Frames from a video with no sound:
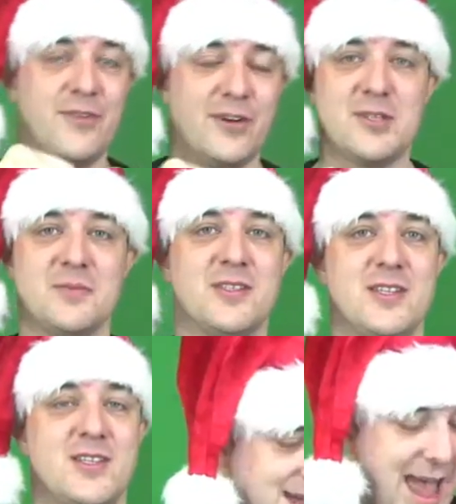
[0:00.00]
for Christmas
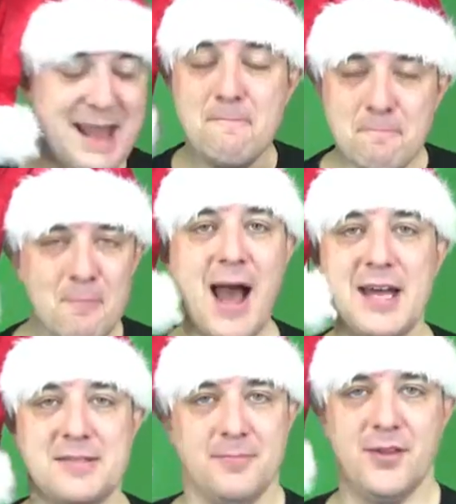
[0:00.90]
this year. A
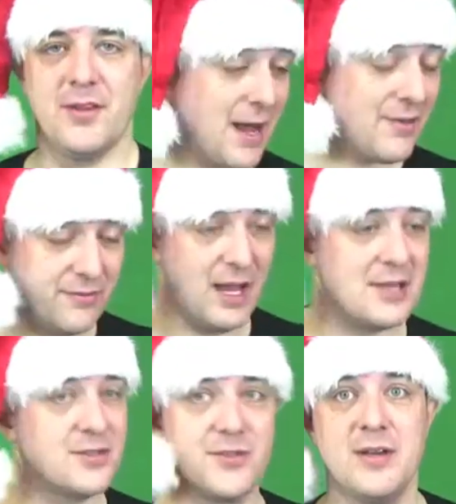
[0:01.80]
mad month,
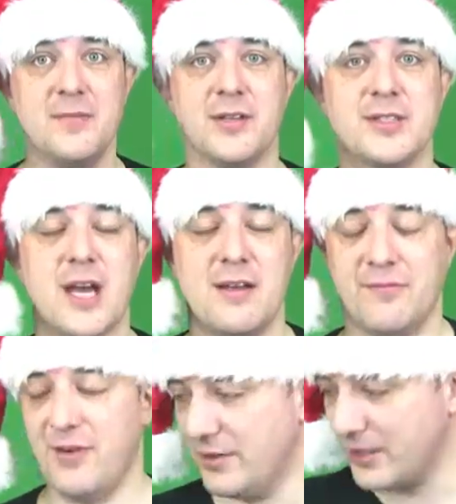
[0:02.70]
last 3 months in
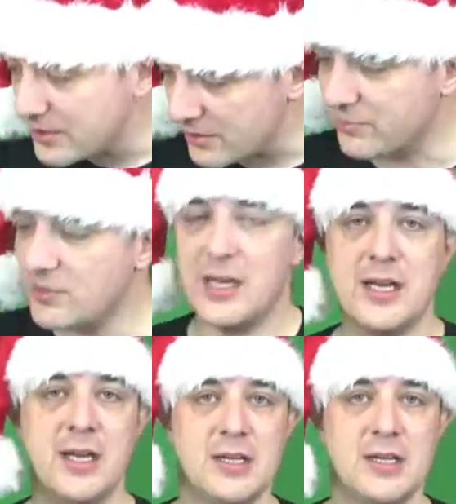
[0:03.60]
fact. Things have really